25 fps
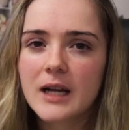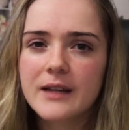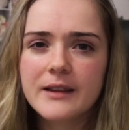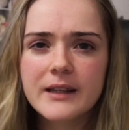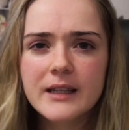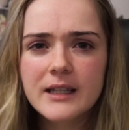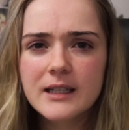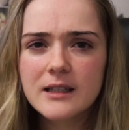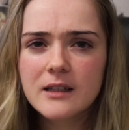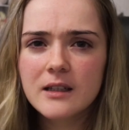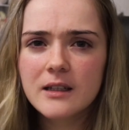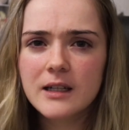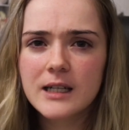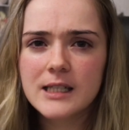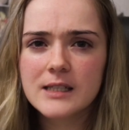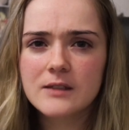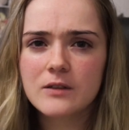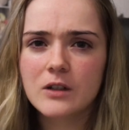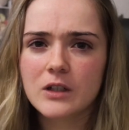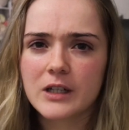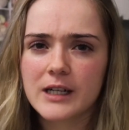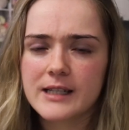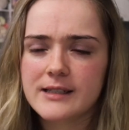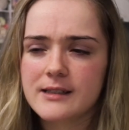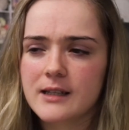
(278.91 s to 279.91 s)
I think in the last
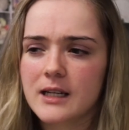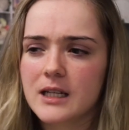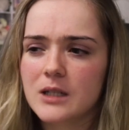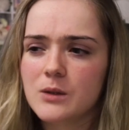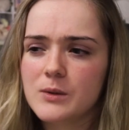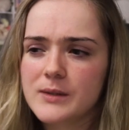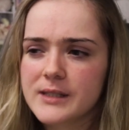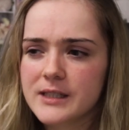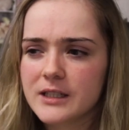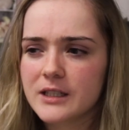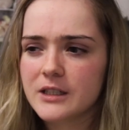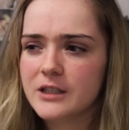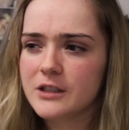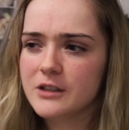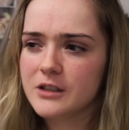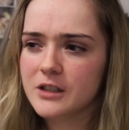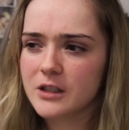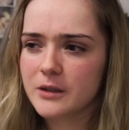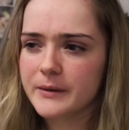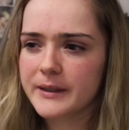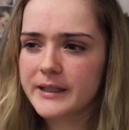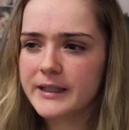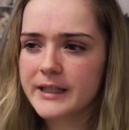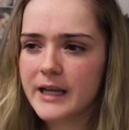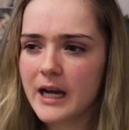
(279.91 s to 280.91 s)
vlog I said I wasn't going
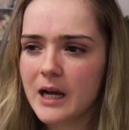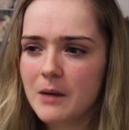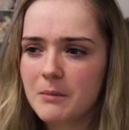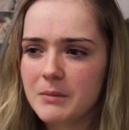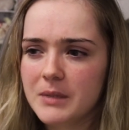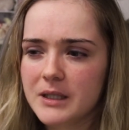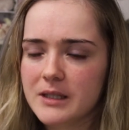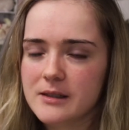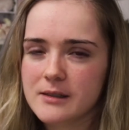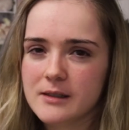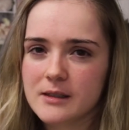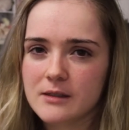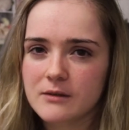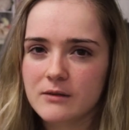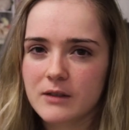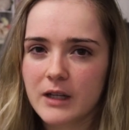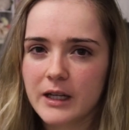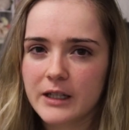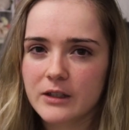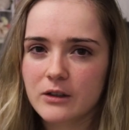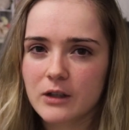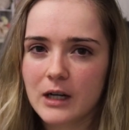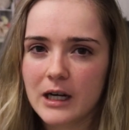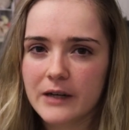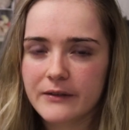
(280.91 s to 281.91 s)
to do it yet because of
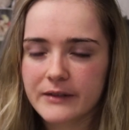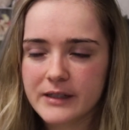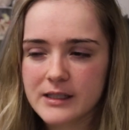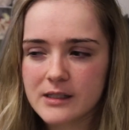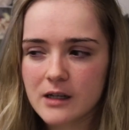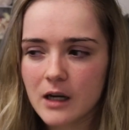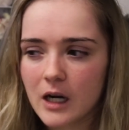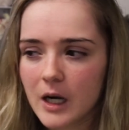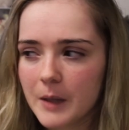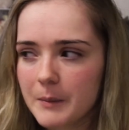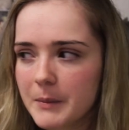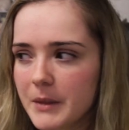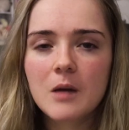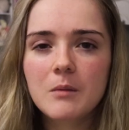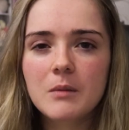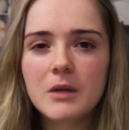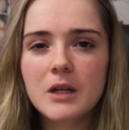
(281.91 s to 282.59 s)
like not having time,